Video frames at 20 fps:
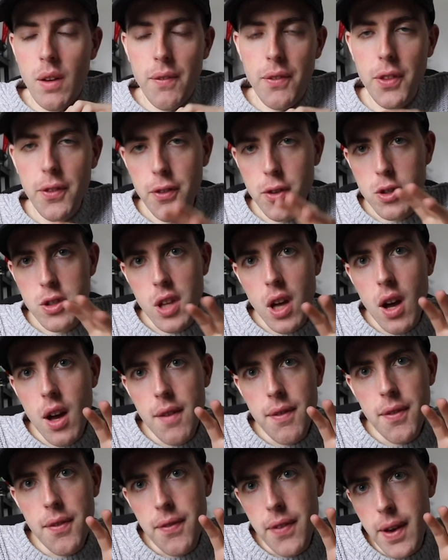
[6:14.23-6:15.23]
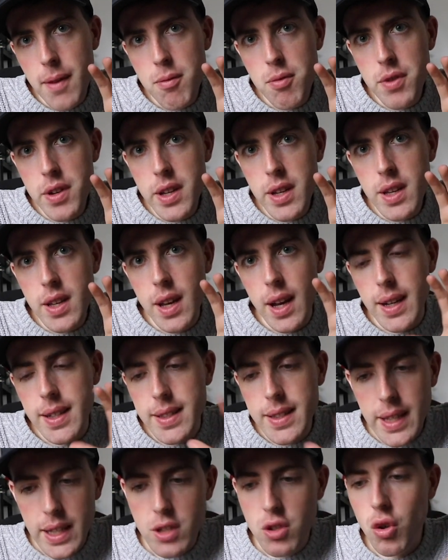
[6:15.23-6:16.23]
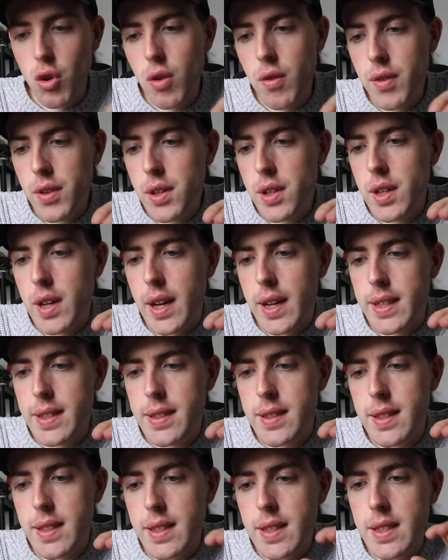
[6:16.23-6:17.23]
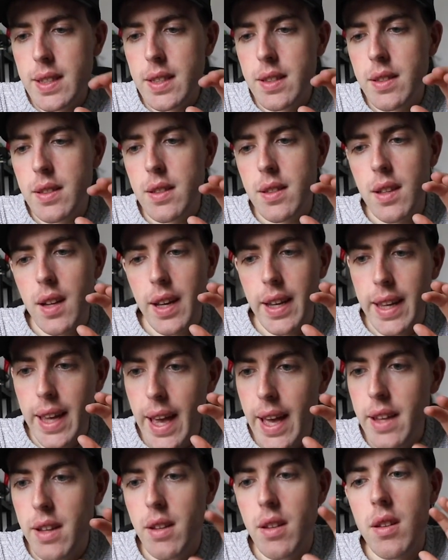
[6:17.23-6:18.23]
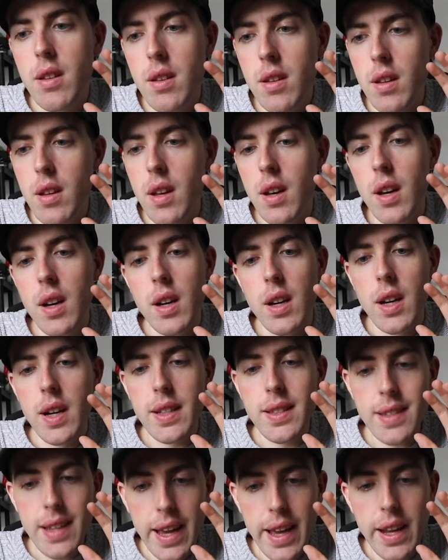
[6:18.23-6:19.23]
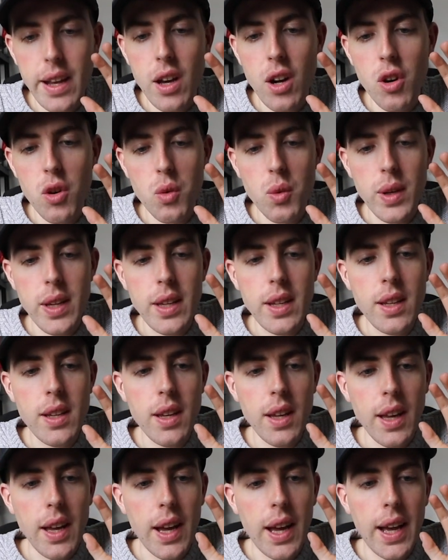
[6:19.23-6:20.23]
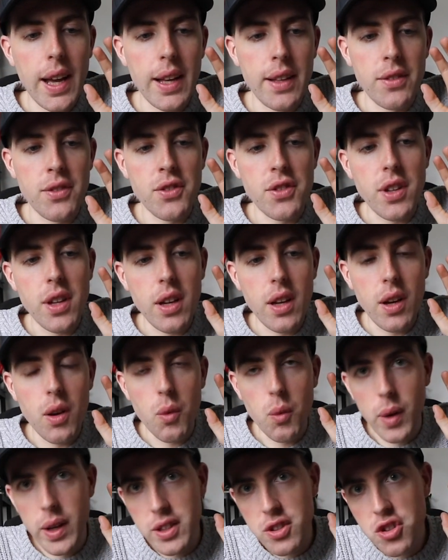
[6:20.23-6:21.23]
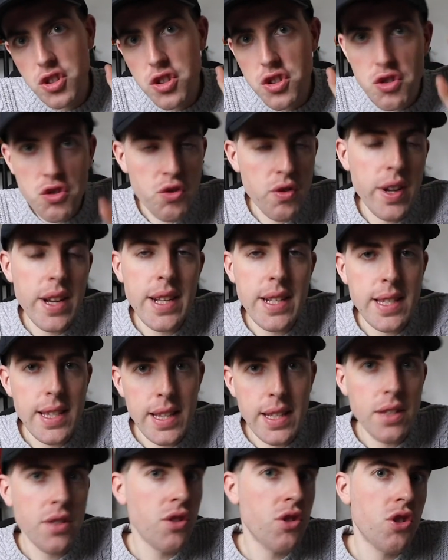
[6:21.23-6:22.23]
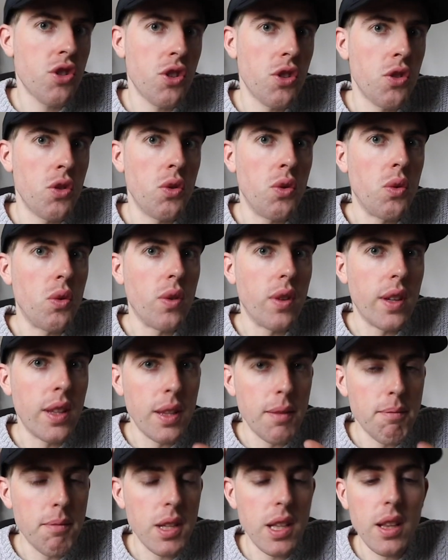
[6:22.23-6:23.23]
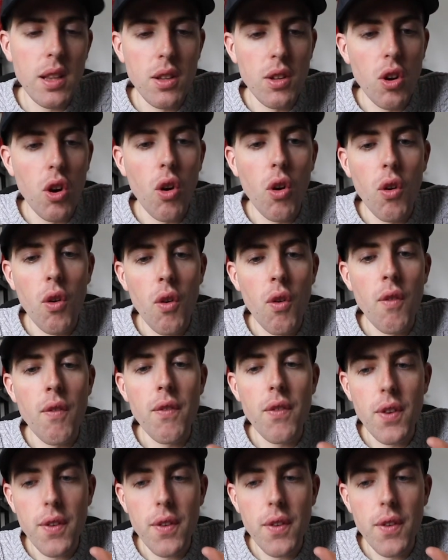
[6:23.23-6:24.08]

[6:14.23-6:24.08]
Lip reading: For the first half of February, I ticked over. I did, again, a 10-hour week and went straight into, in the middle of